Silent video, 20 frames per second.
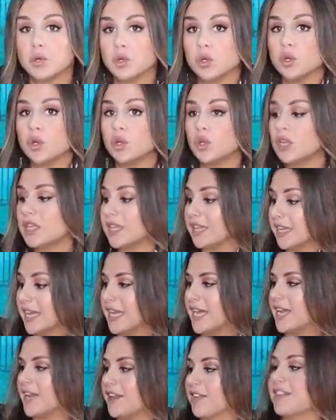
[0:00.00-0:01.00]
full
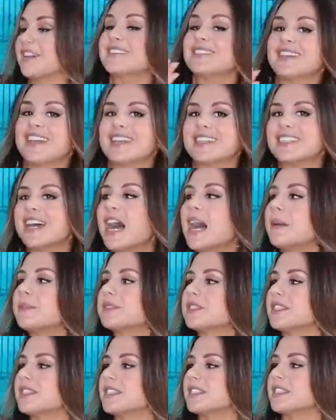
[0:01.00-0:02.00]
length tank
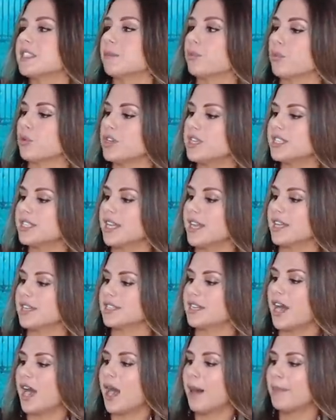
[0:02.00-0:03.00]
tops. This is the Breeze
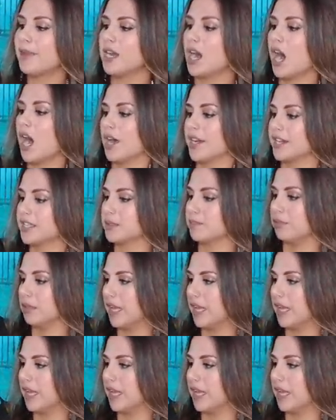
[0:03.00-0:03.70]
tank top in Onyx